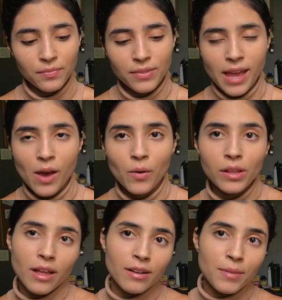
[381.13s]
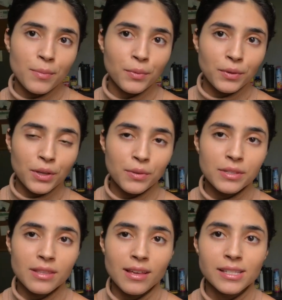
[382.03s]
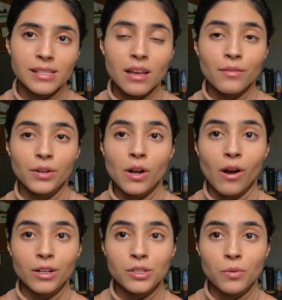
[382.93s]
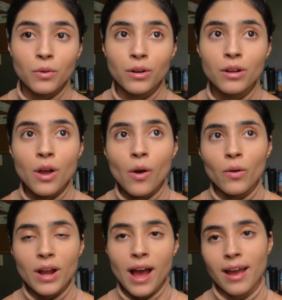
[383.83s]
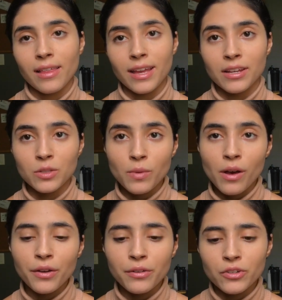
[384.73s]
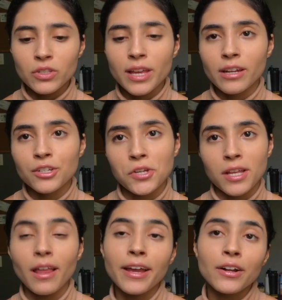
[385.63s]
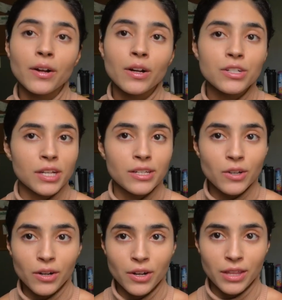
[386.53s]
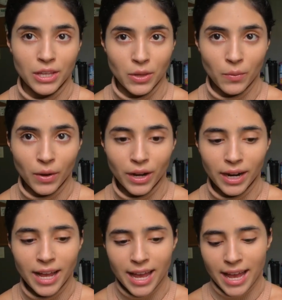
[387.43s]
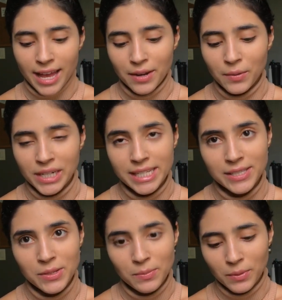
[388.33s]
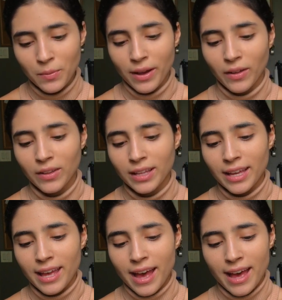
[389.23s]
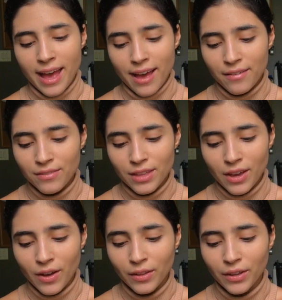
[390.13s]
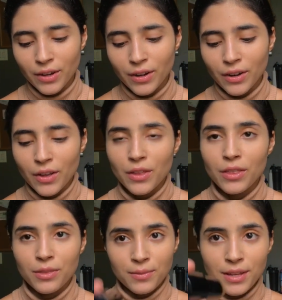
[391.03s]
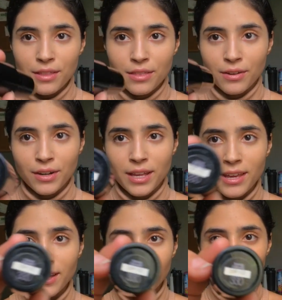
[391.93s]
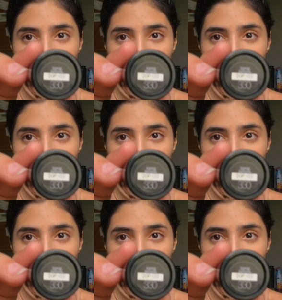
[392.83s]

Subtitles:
Now, a lot of people use this for contour or highlight as well. You just get a shade lighter or a shade darker than you are, and it works super well. I have the color 330.